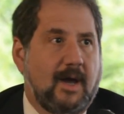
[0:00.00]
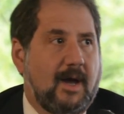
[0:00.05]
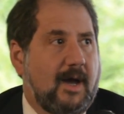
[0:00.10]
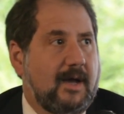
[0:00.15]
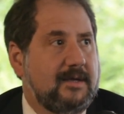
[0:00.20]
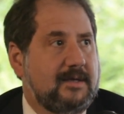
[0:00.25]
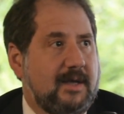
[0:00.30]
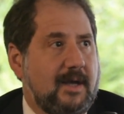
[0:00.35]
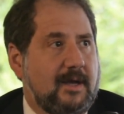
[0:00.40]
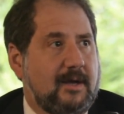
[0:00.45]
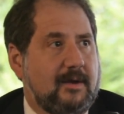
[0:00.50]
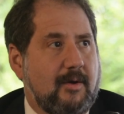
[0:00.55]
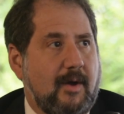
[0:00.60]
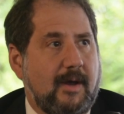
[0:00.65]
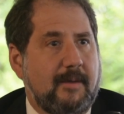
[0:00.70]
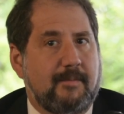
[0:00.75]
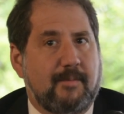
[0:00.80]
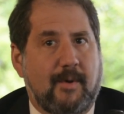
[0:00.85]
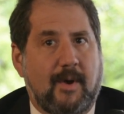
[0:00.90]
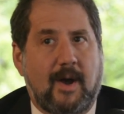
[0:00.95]
I take
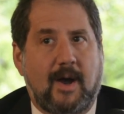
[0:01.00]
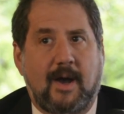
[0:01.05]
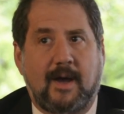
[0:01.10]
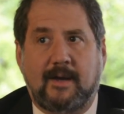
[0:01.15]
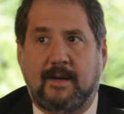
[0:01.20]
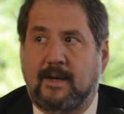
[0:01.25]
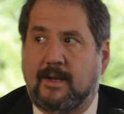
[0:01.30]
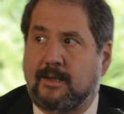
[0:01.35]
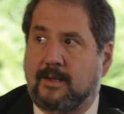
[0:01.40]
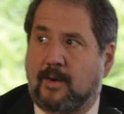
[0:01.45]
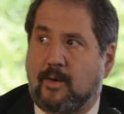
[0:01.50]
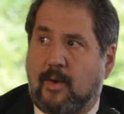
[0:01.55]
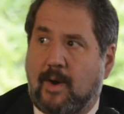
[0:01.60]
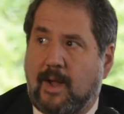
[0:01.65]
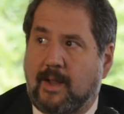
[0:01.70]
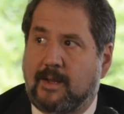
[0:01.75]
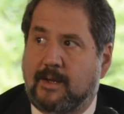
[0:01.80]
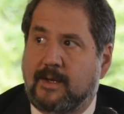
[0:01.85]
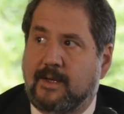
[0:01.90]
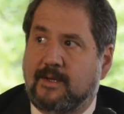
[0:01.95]
great pride in the
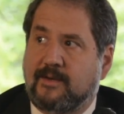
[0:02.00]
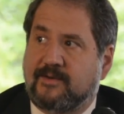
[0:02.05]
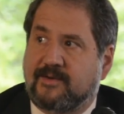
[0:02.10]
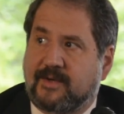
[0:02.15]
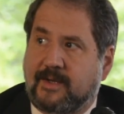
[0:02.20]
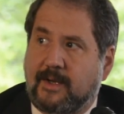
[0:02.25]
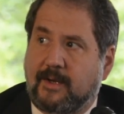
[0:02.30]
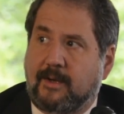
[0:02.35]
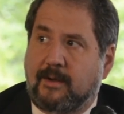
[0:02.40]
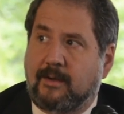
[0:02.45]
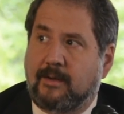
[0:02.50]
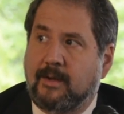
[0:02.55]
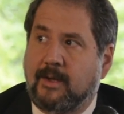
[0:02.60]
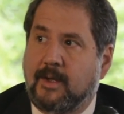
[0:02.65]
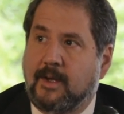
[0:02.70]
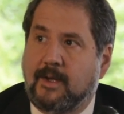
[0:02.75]
quality and skill